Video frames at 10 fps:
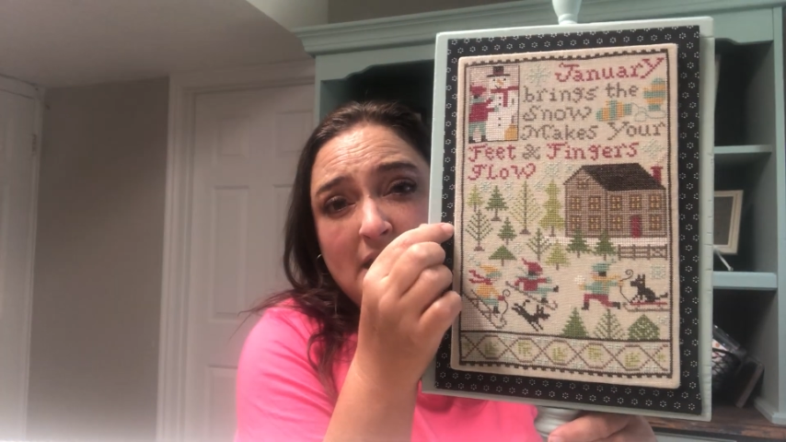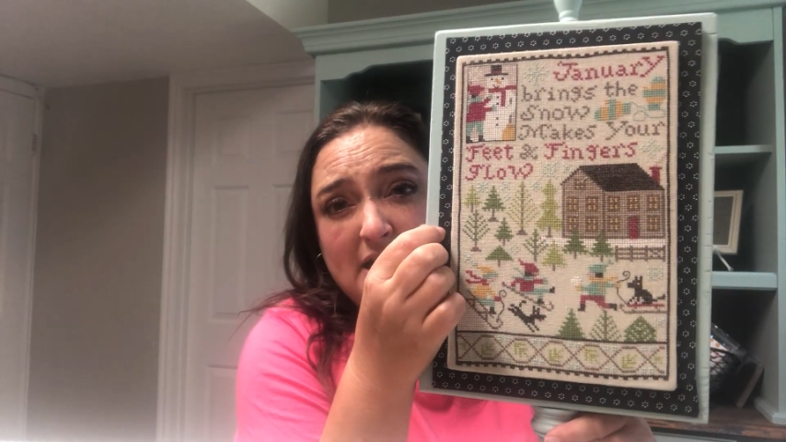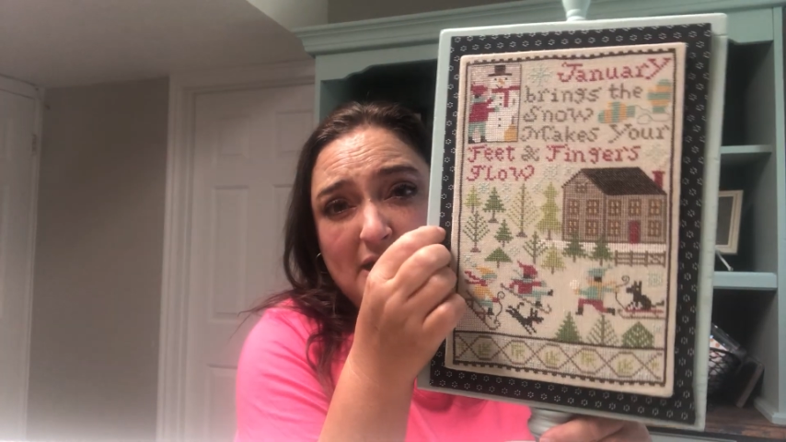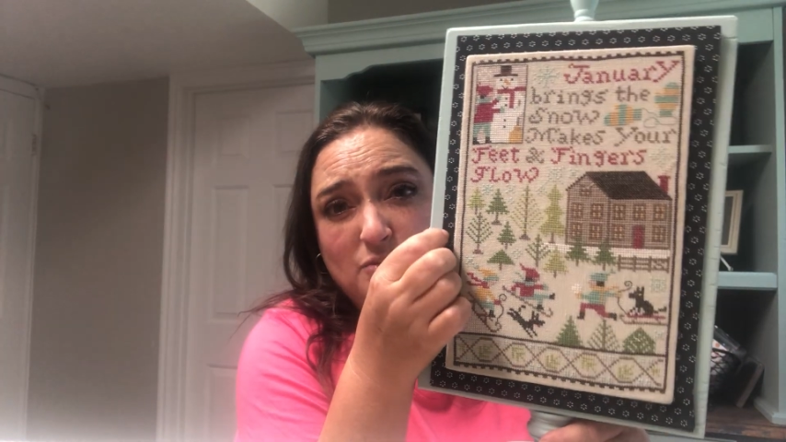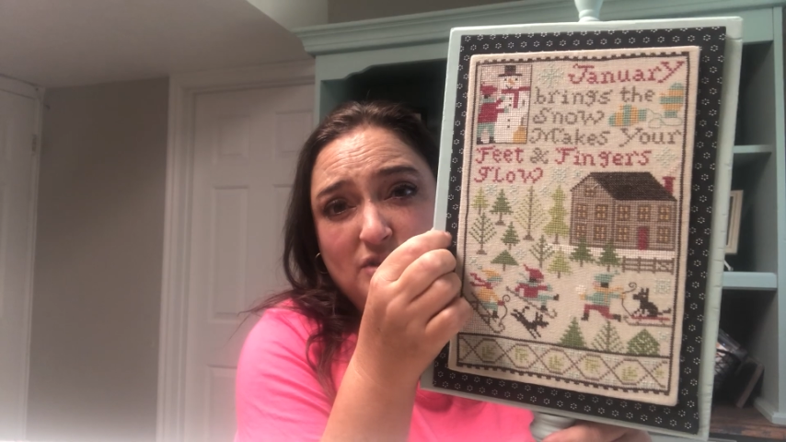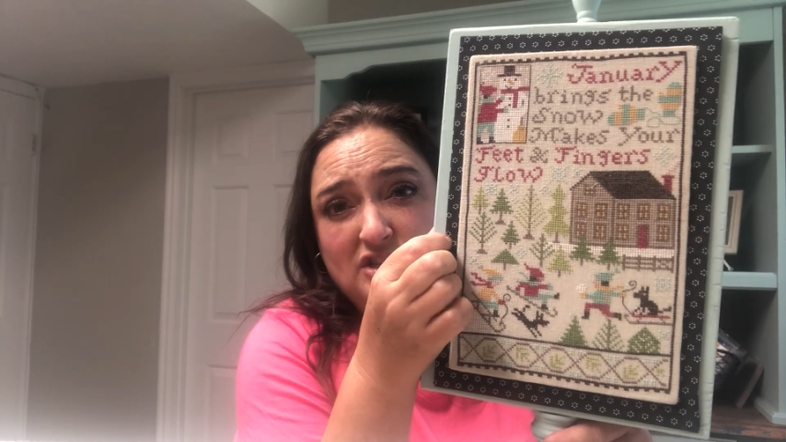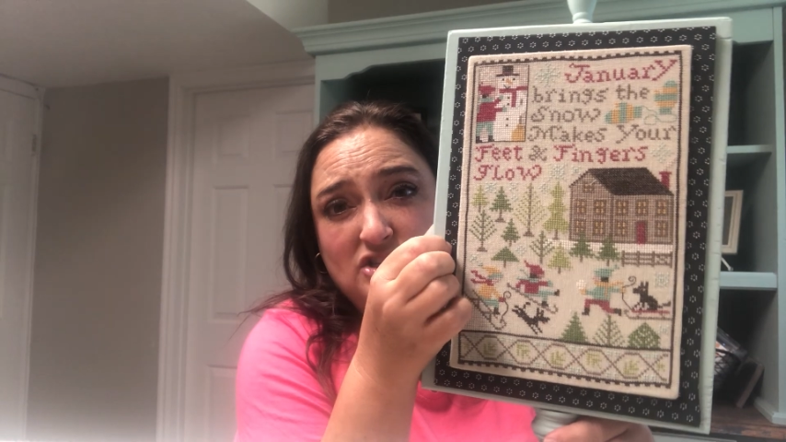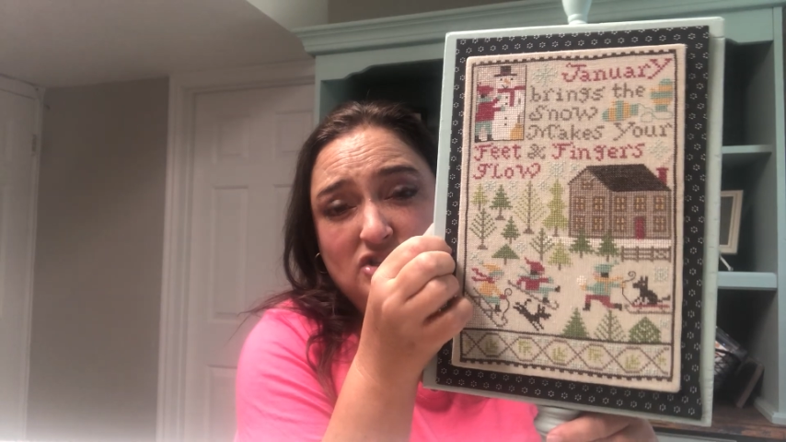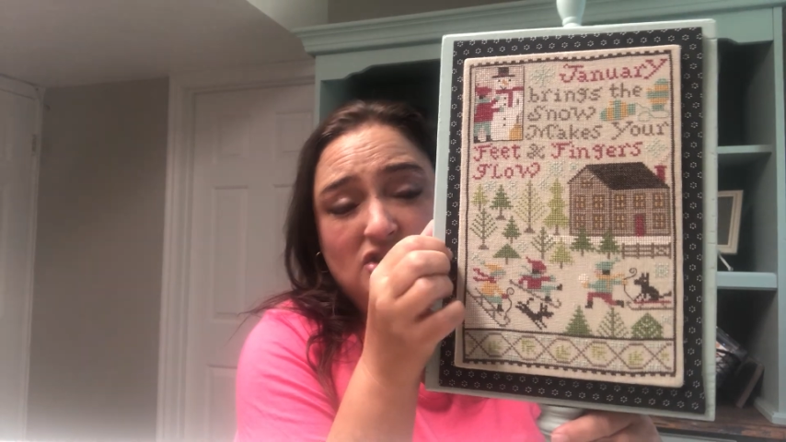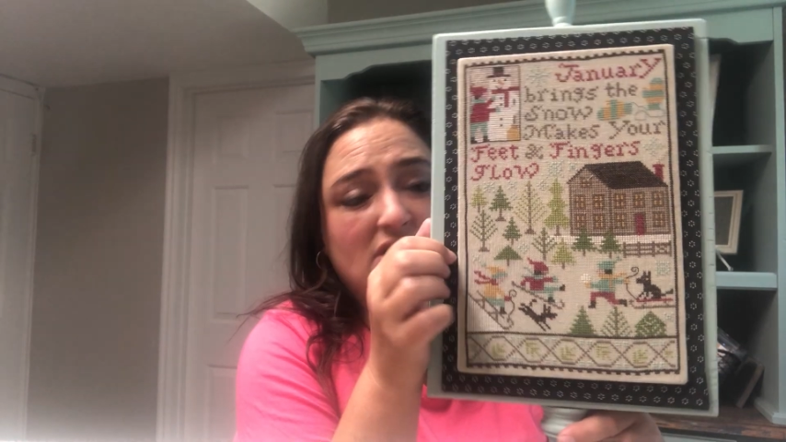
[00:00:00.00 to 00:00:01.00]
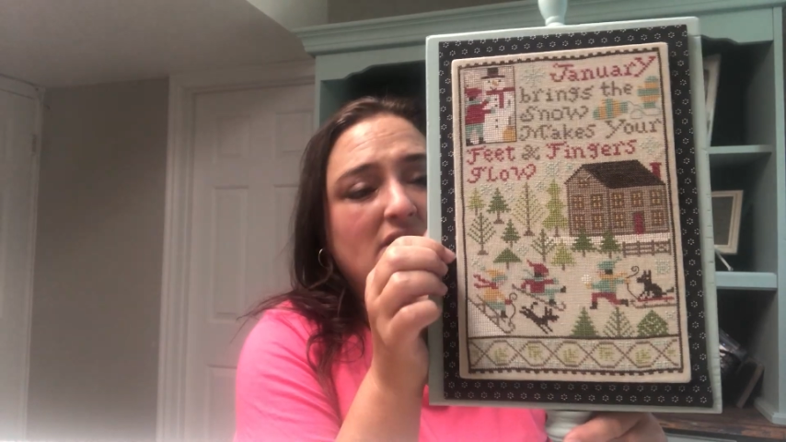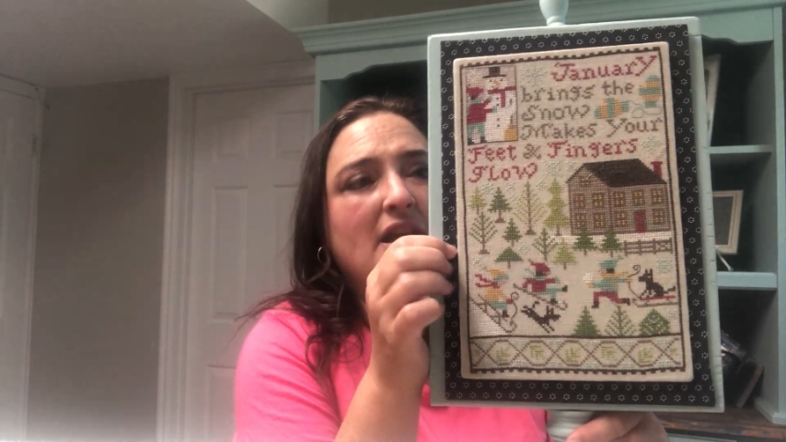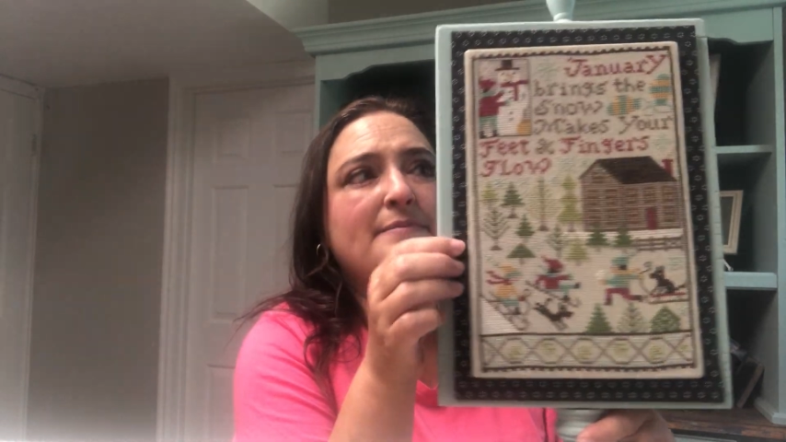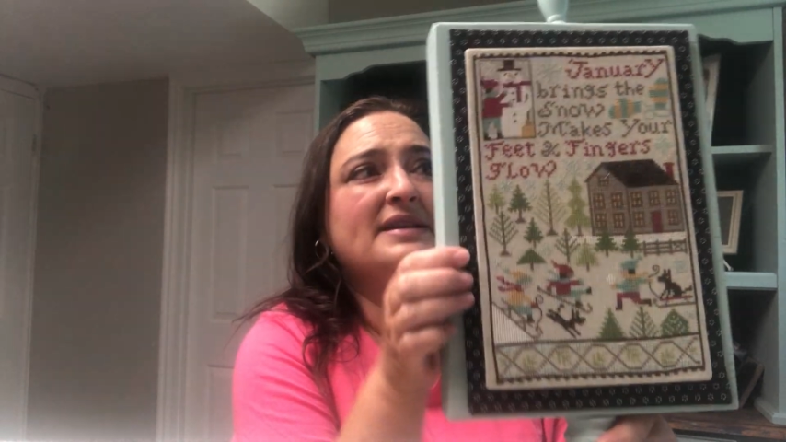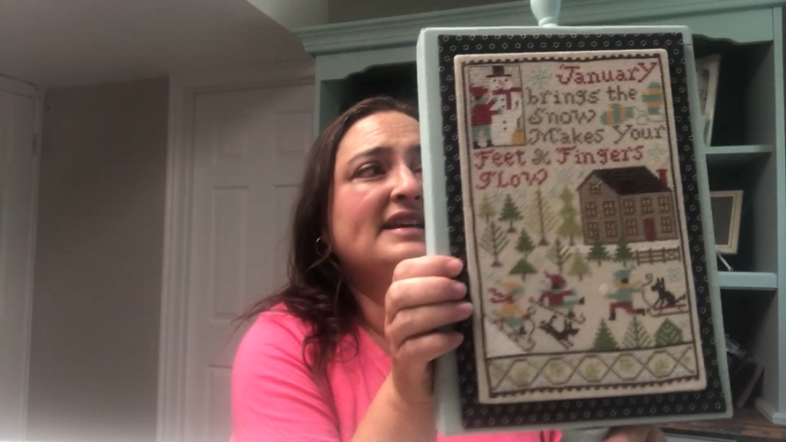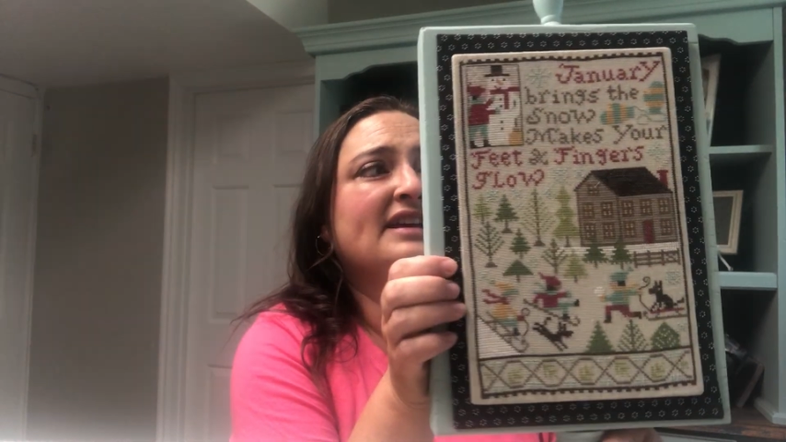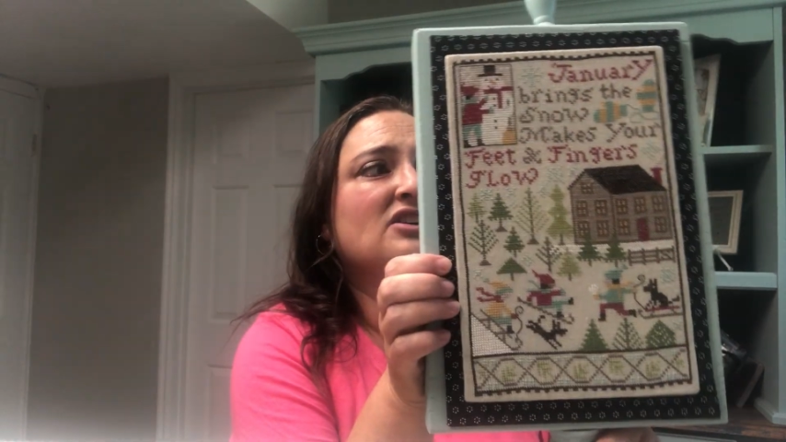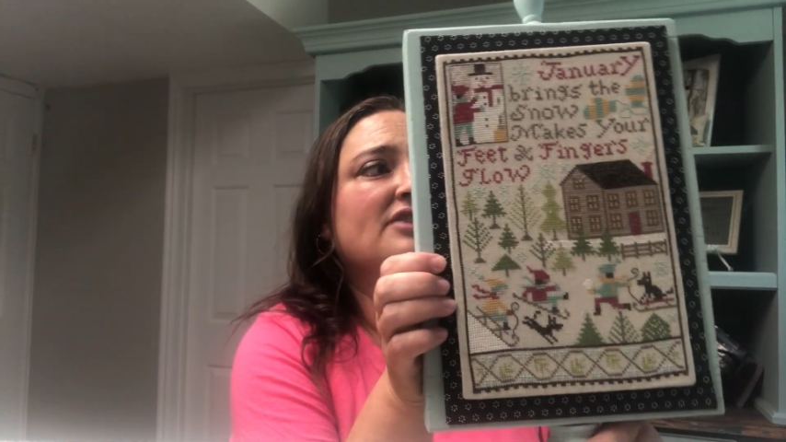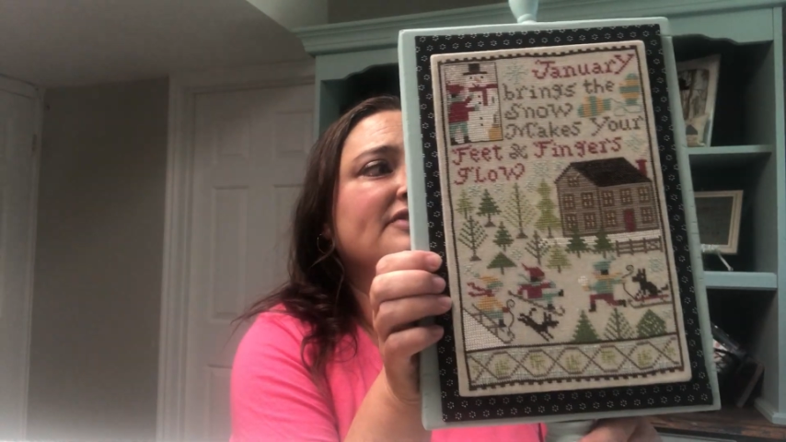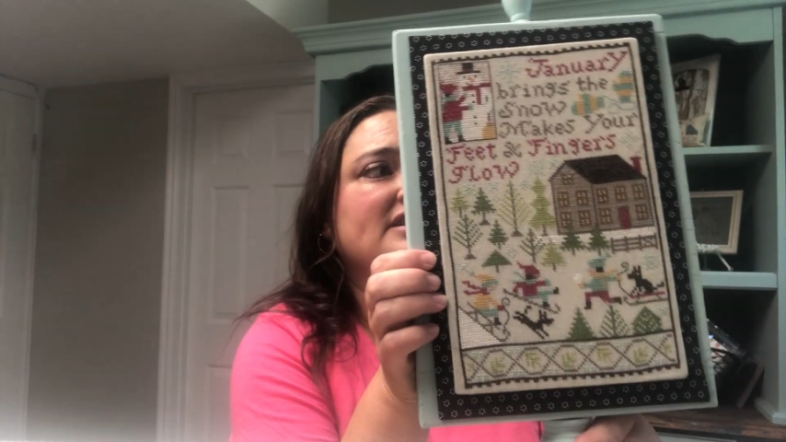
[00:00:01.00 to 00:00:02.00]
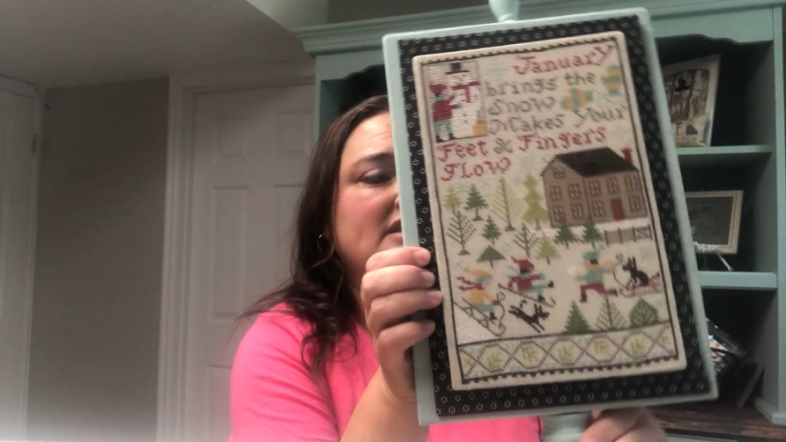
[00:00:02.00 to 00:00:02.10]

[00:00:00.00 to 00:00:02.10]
And I wish, I may take it off and